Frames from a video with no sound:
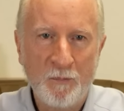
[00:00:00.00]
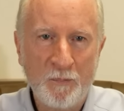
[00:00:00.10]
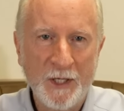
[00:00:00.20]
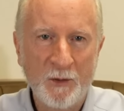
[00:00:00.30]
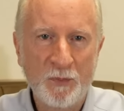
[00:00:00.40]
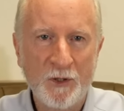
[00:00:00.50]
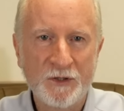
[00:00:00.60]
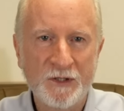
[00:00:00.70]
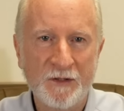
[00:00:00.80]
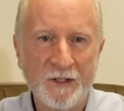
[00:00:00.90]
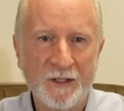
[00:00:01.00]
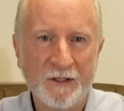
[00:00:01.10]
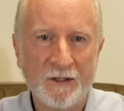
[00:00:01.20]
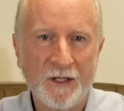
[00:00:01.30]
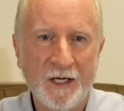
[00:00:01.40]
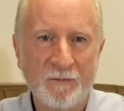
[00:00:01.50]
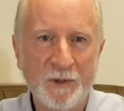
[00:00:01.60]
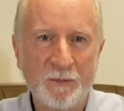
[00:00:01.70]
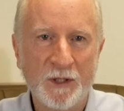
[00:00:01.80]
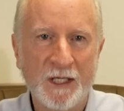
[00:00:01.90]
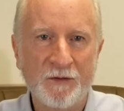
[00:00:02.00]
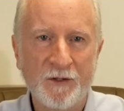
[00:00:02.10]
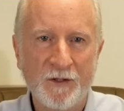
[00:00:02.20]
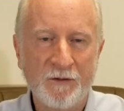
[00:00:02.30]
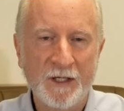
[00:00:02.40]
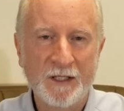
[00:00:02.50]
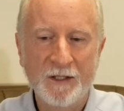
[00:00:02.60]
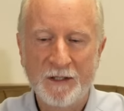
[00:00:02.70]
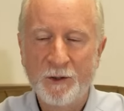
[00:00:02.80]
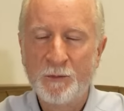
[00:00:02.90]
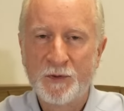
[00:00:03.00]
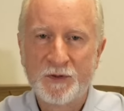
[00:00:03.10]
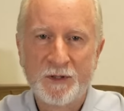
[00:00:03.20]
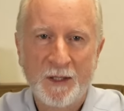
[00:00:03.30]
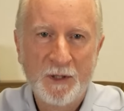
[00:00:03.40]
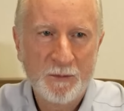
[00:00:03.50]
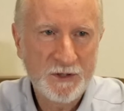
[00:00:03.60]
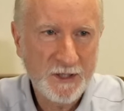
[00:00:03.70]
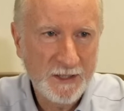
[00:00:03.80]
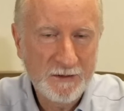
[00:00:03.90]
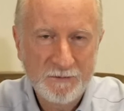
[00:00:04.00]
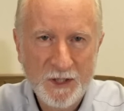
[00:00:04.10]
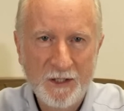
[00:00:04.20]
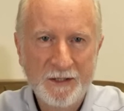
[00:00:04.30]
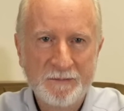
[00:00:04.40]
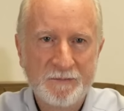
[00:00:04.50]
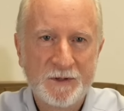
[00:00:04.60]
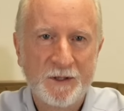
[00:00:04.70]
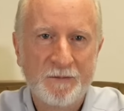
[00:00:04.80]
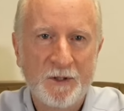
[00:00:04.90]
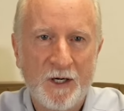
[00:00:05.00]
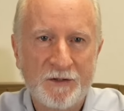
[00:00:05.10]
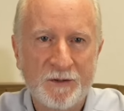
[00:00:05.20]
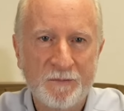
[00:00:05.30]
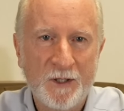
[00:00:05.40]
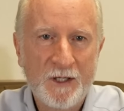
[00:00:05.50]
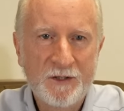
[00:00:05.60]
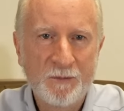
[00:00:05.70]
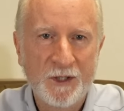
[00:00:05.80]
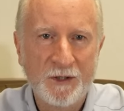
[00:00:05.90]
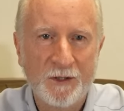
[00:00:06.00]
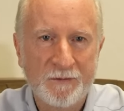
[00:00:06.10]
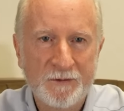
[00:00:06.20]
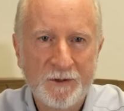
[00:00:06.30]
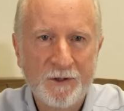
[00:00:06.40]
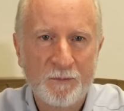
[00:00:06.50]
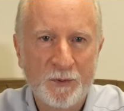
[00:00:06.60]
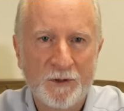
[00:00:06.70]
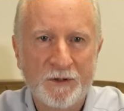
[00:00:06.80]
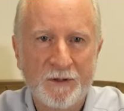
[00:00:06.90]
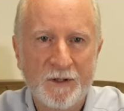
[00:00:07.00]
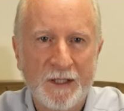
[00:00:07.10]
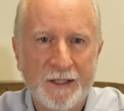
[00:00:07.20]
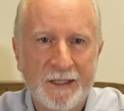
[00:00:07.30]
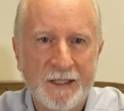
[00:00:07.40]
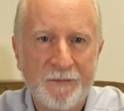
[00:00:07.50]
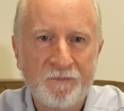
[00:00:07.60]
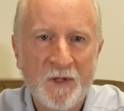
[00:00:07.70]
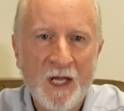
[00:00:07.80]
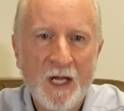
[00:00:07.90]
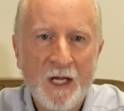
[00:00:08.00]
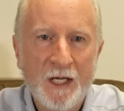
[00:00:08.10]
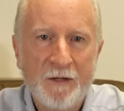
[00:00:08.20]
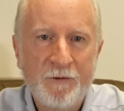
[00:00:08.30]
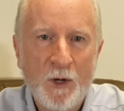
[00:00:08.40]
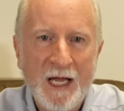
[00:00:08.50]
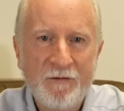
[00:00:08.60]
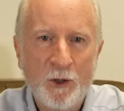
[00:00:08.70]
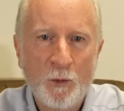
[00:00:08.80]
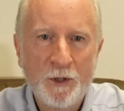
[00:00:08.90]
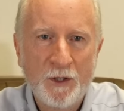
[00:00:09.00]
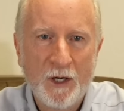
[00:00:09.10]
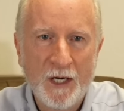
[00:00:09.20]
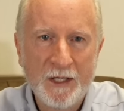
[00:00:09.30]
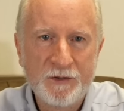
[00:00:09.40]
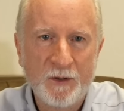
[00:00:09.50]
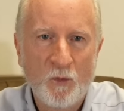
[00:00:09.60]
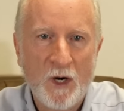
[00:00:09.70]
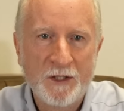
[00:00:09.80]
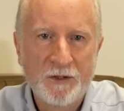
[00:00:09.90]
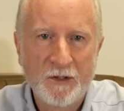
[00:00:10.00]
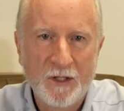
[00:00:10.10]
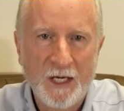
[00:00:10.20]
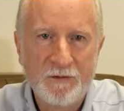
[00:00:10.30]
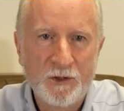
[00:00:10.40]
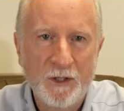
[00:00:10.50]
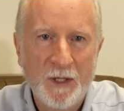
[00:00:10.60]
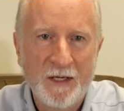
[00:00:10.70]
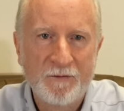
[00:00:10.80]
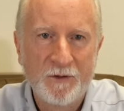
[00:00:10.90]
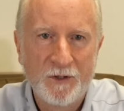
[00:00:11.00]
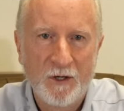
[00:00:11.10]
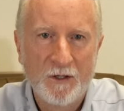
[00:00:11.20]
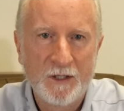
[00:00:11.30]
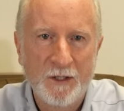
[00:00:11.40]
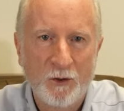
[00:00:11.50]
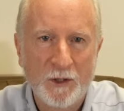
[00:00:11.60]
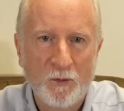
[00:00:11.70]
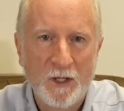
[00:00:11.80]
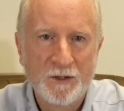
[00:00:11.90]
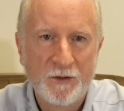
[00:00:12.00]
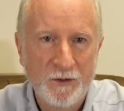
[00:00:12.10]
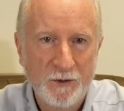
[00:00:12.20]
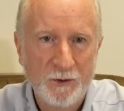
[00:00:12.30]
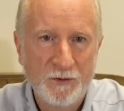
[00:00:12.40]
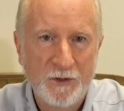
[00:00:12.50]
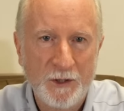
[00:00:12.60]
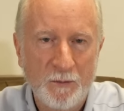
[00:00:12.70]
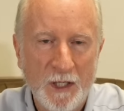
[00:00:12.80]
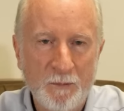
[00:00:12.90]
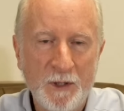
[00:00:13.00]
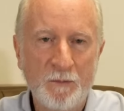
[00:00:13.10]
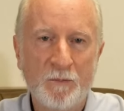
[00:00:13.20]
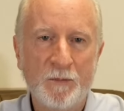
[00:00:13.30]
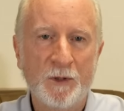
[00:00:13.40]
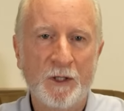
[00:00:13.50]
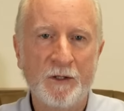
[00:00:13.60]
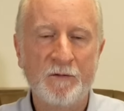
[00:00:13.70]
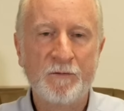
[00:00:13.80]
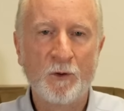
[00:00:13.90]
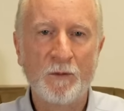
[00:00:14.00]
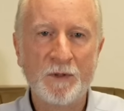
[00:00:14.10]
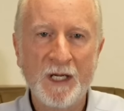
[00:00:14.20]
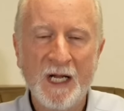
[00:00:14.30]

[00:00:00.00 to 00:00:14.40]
better person than a lot of people out there that recognize, oops, I made a mistake. Sorry. So awesome. Awesome on you. Good person. I like it. If you haven't opened your eyes and watched the live stream after dark and only watched the news, then you might be uninformed.